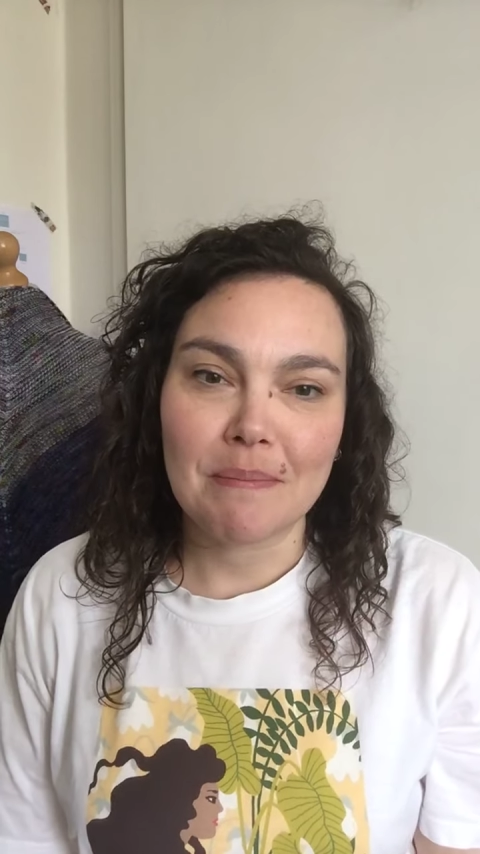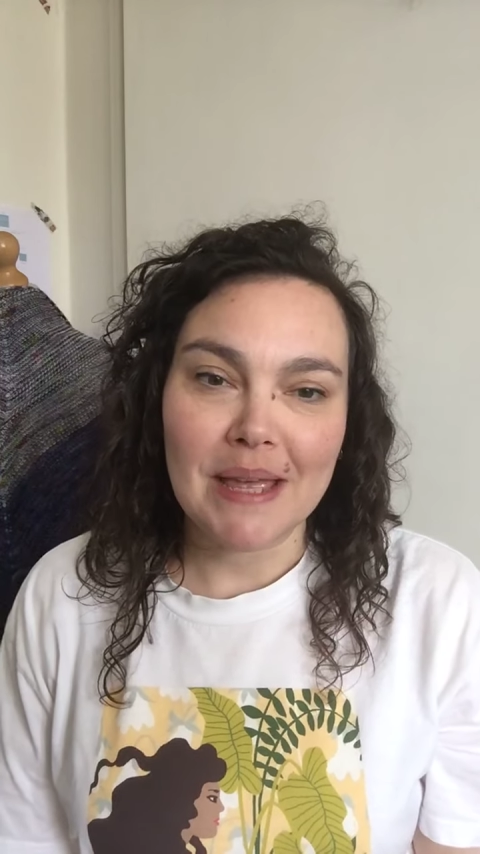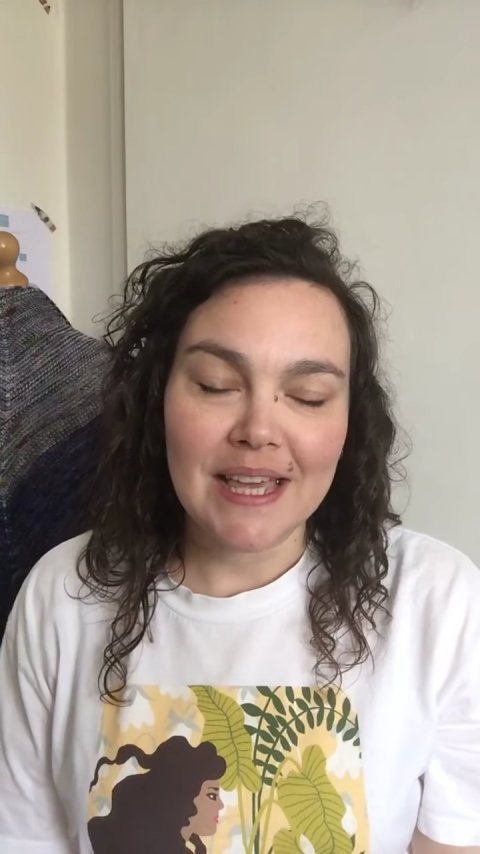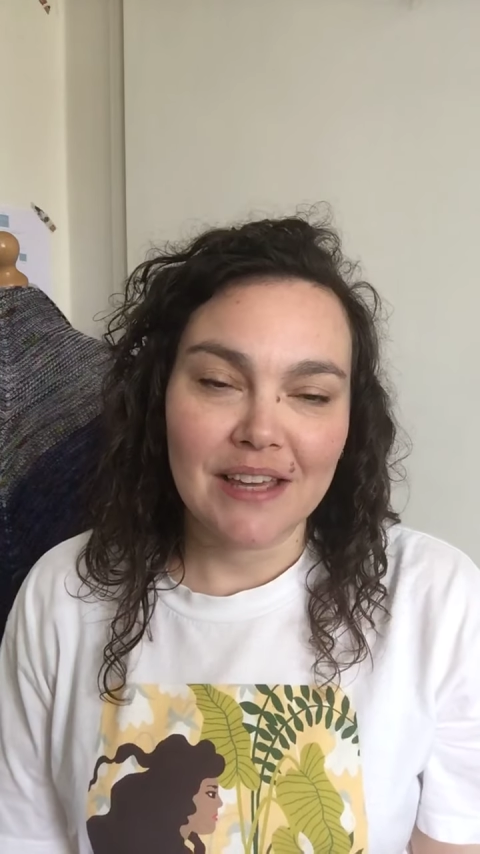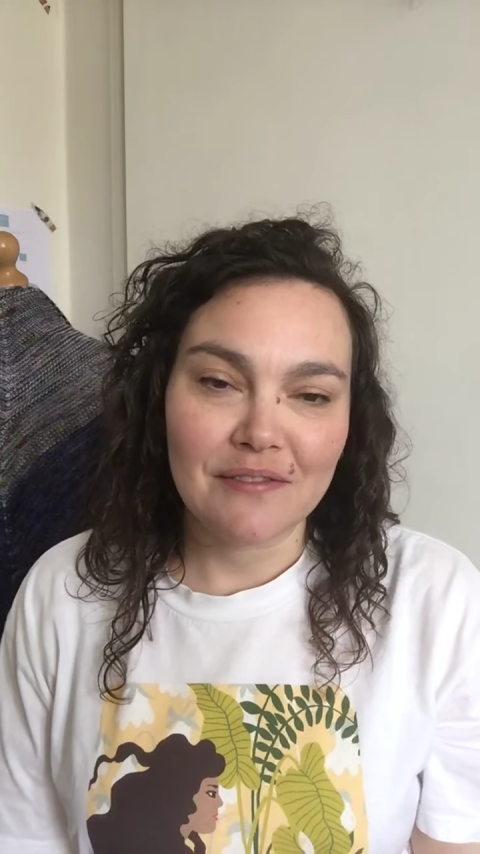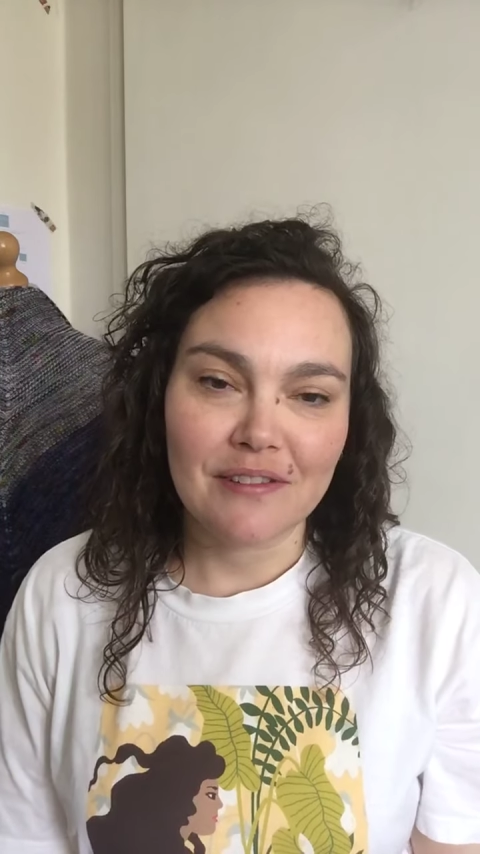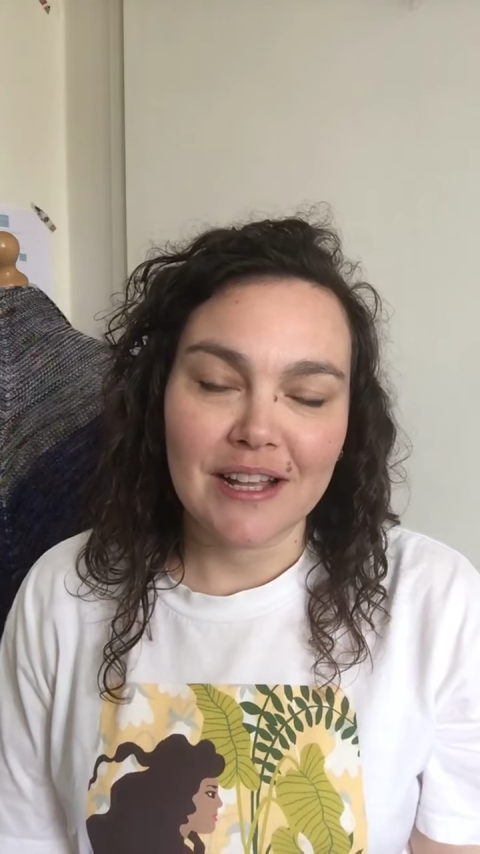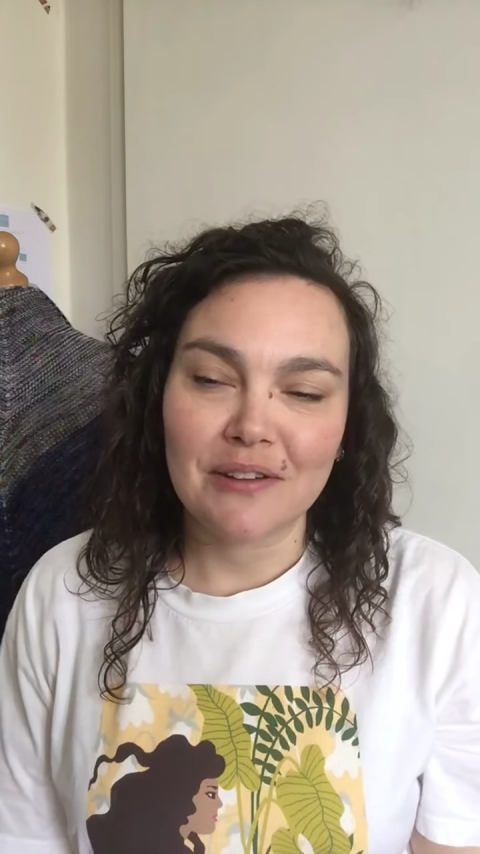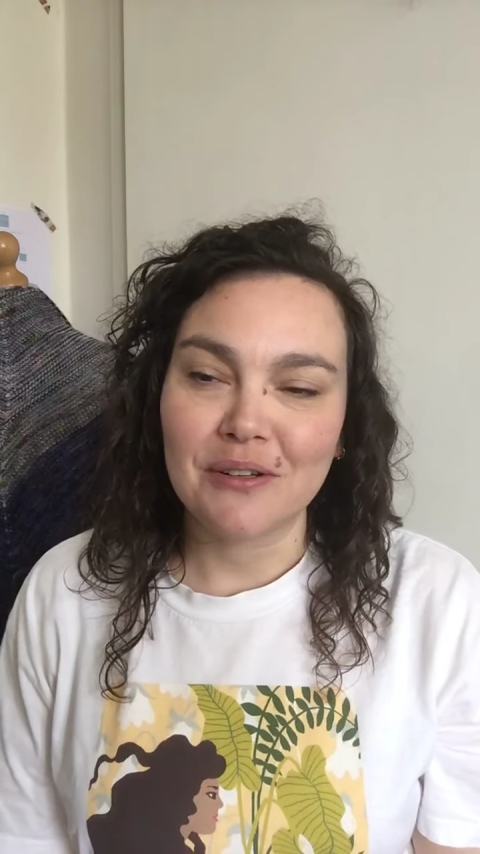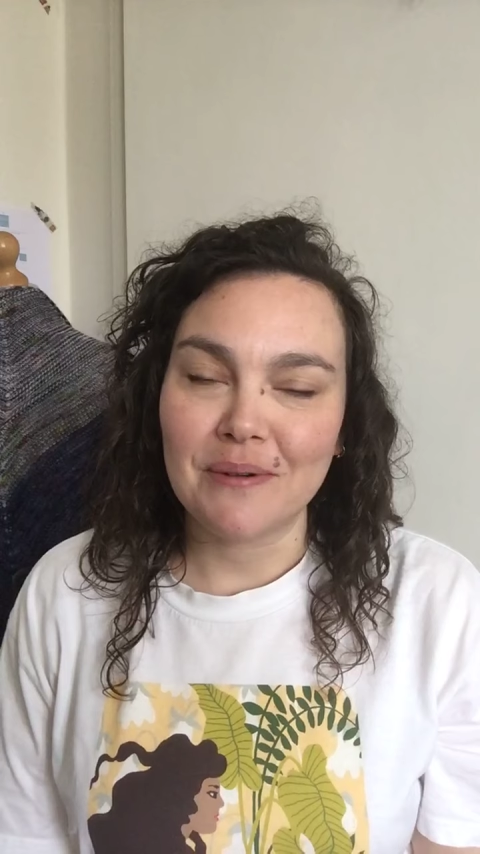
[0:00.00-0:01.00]
baking for
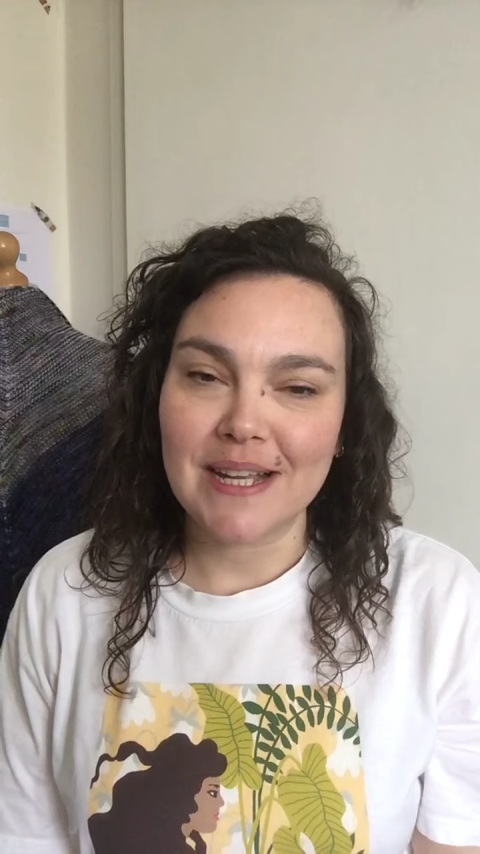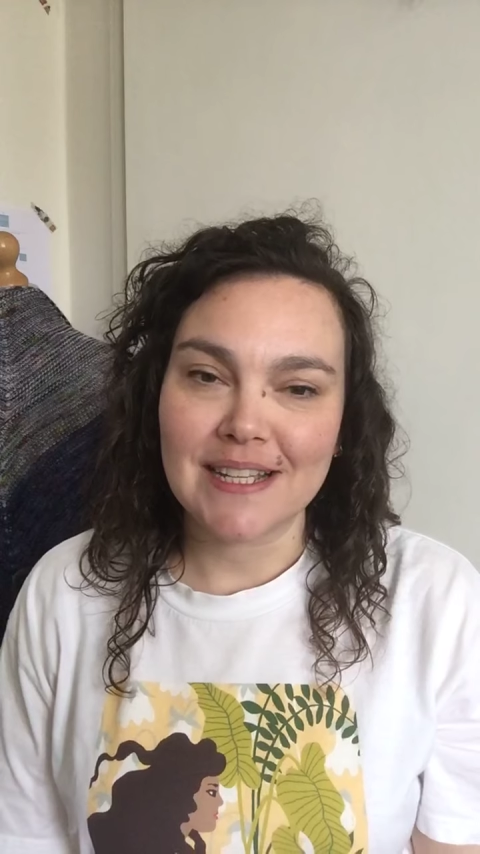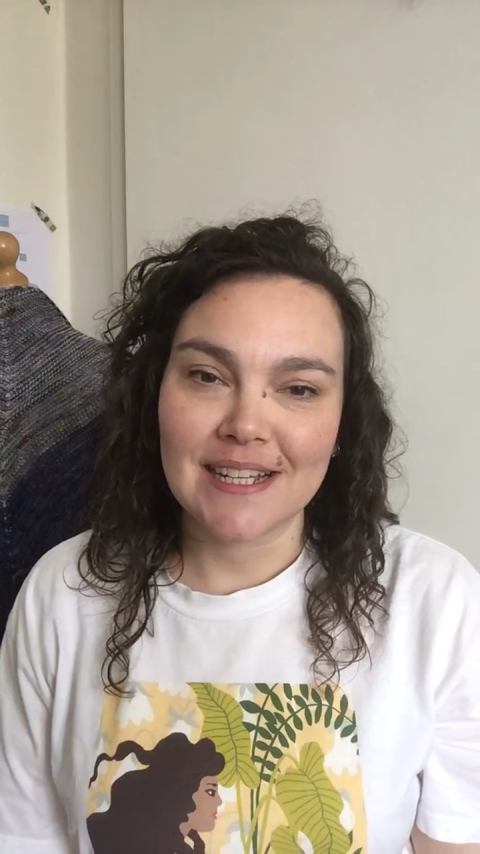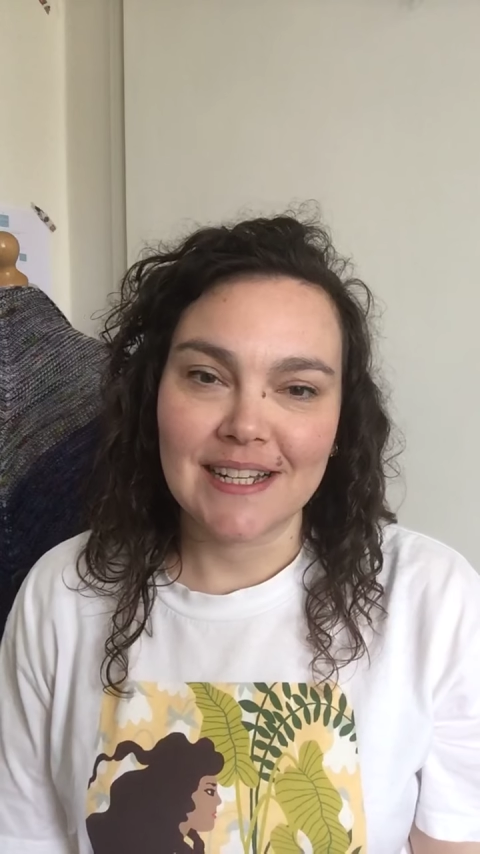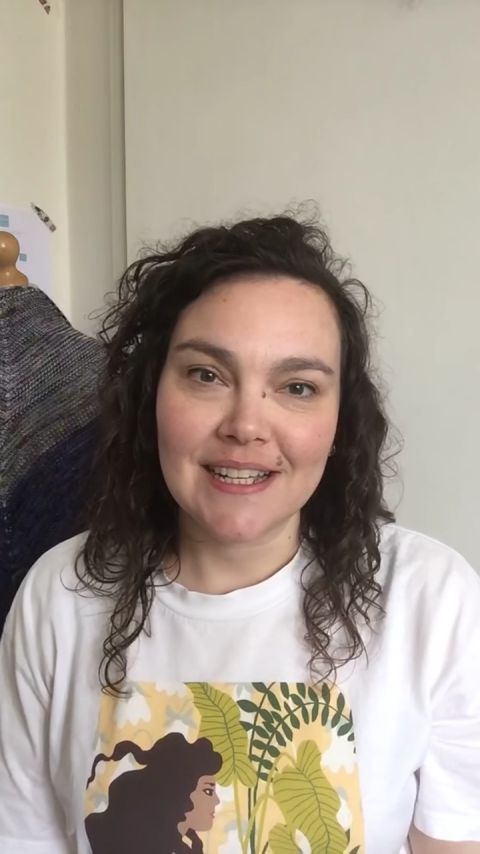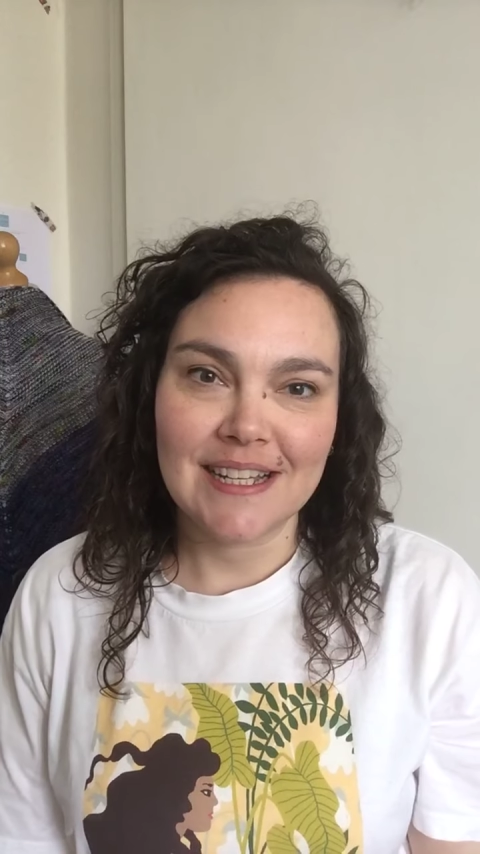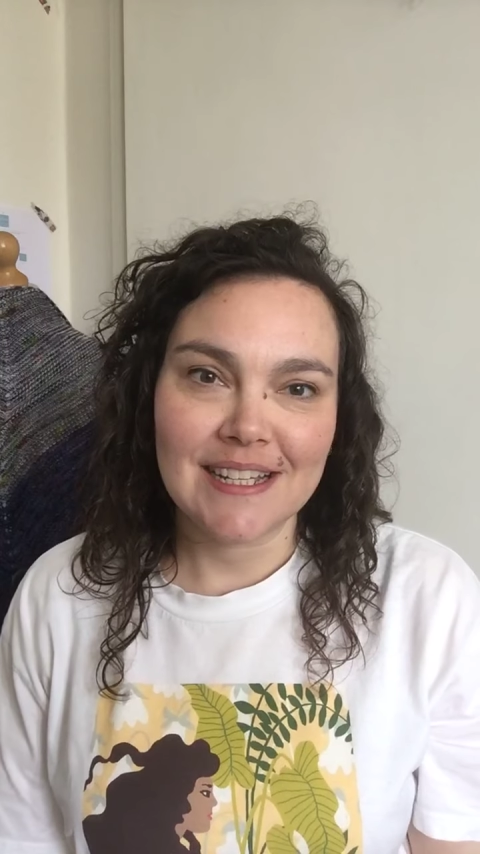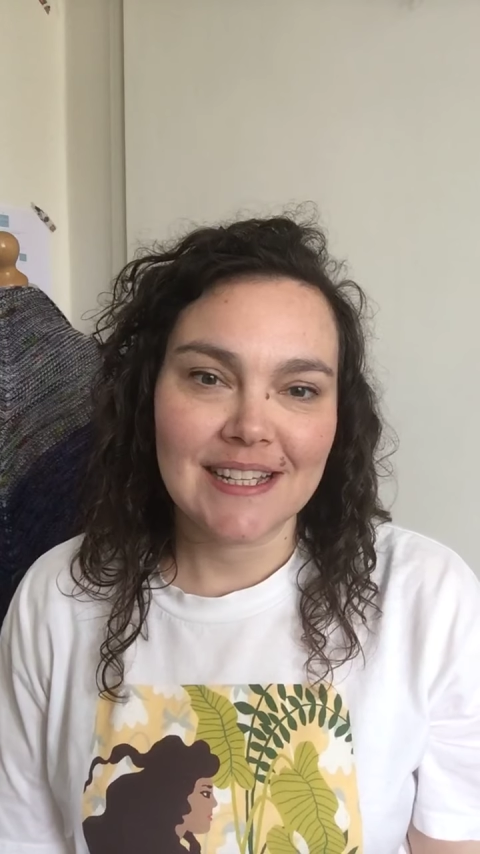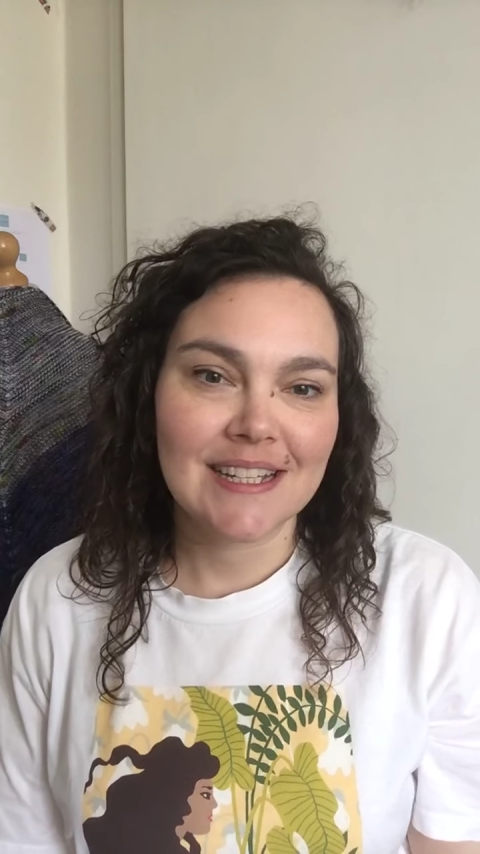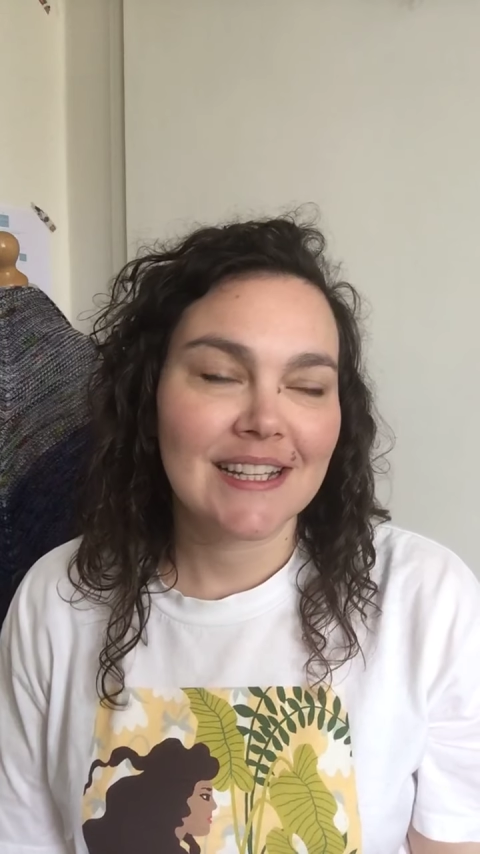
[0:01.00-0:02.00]
that on a Wednesday night.